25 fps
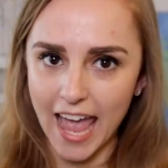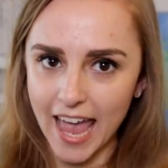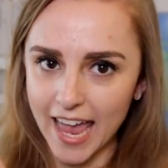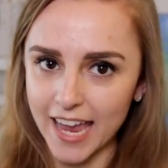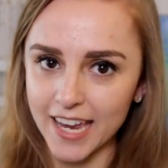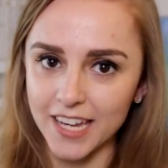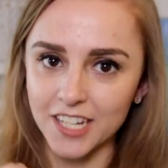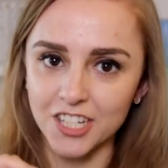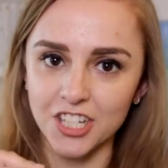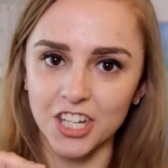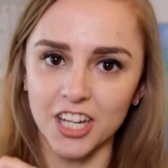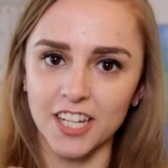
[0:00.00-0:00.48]

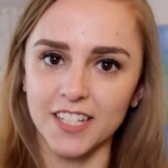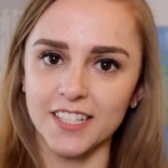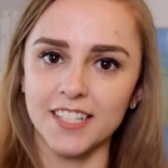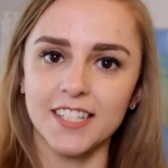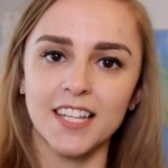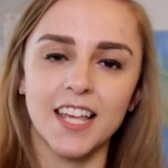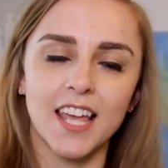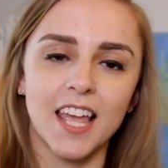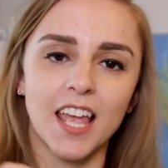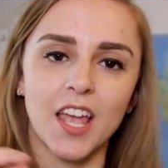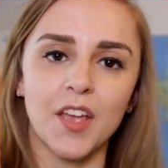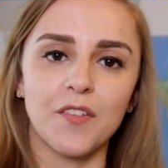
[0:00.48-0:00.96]

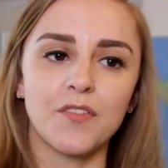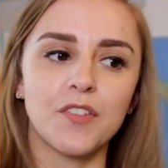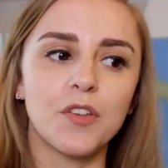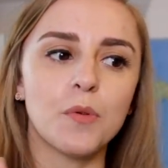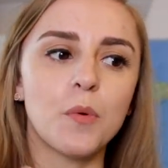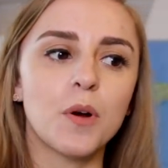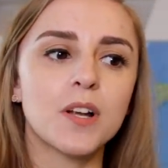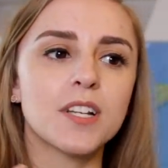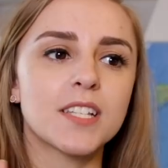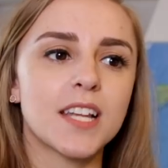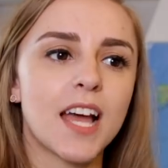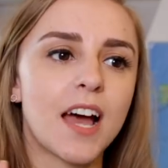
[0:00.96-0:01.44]
ages. If
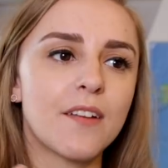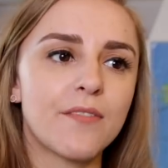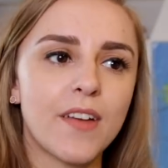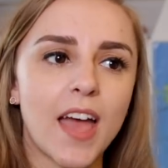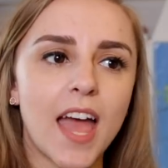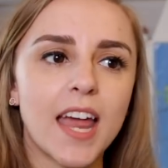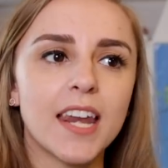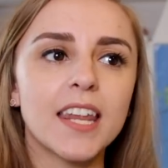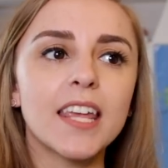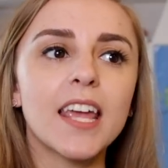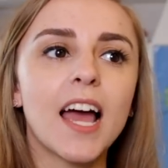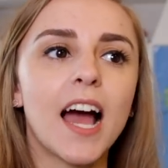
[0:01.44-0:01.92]
you want to have
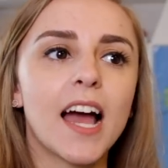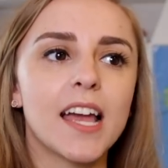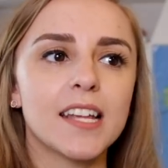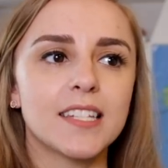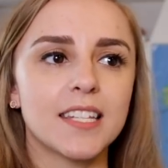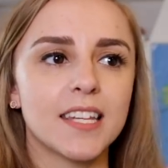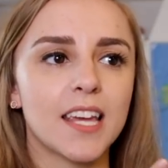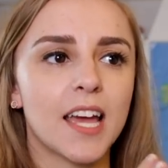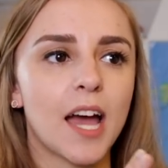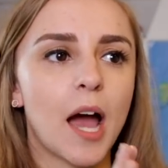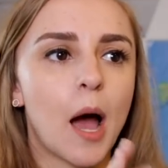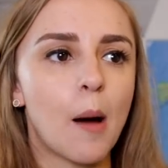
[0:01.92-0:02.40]
any
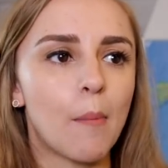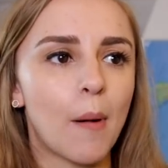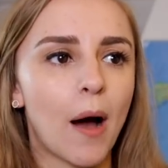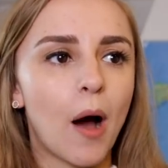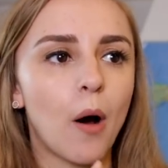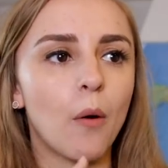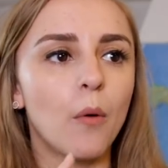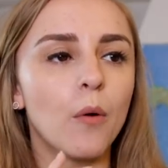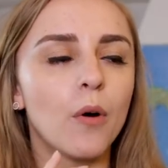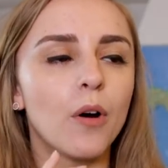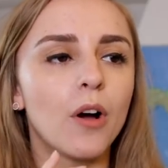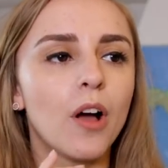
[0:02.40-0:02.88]
idea
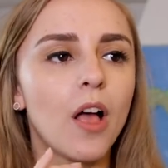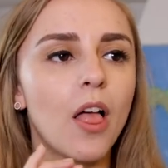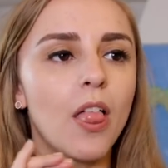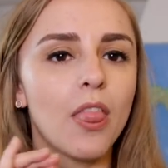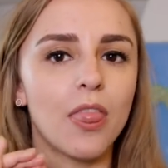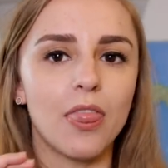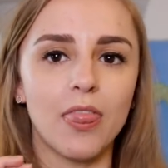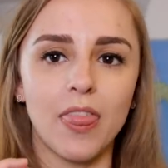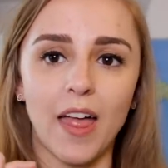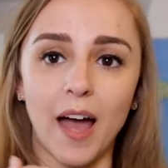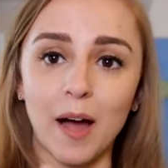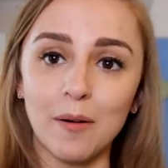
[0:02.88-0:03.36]
about
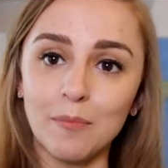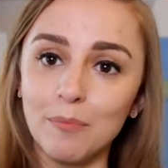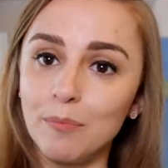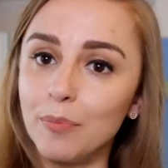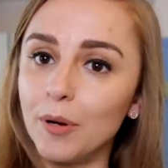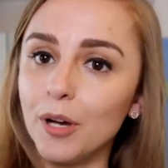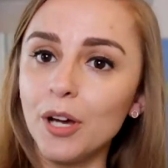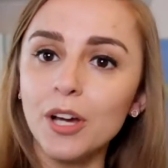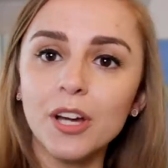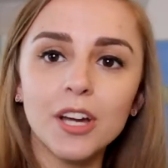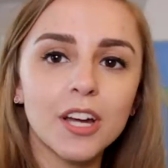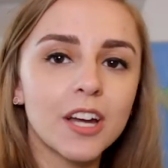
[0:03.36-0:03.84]
that
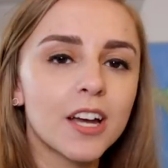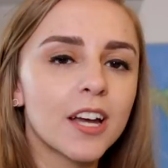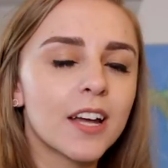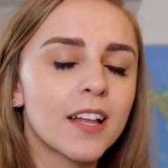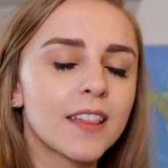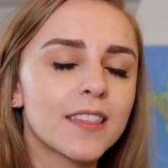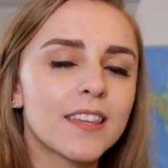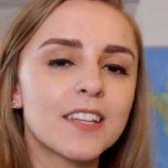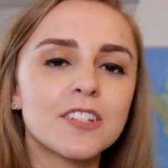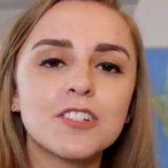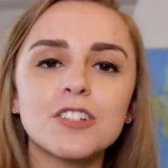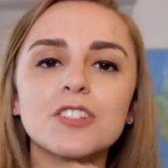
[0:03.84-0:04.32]
book,
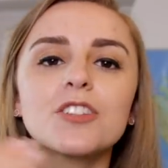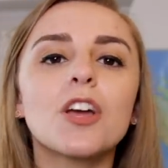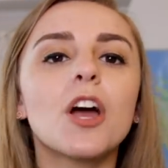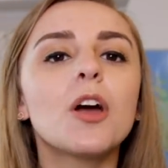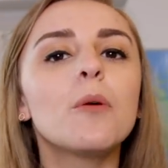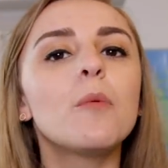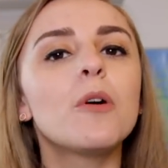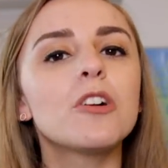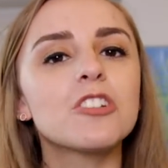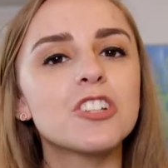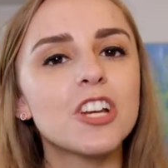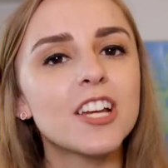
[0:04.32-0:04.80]
then just
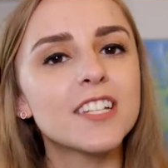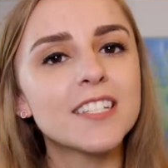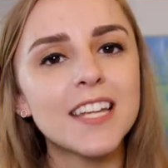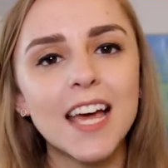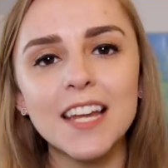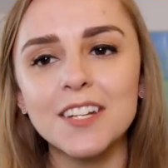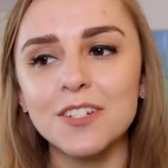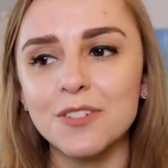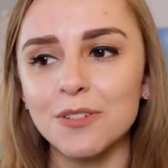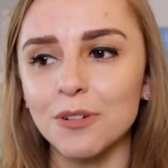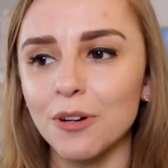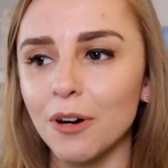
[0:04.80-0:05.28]
go watch her
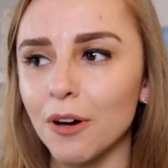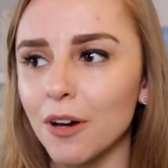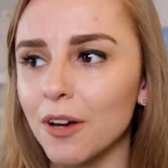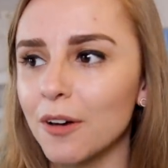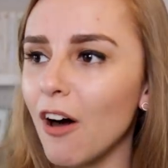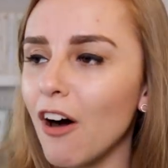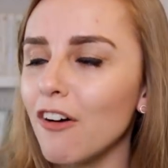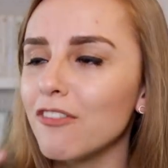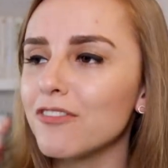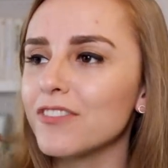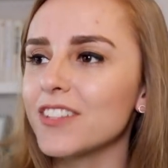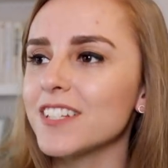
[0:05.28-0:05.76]
TED
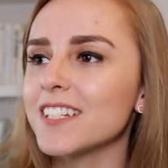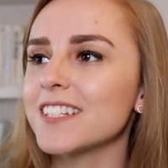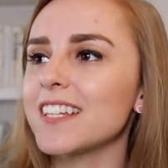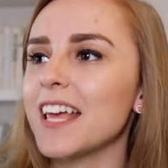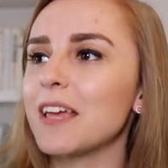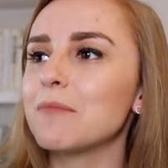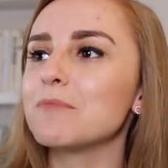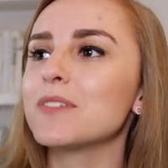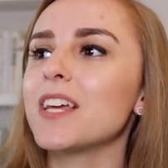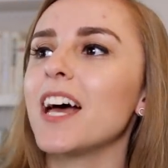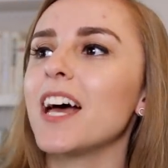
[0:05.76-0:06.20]
talk of the same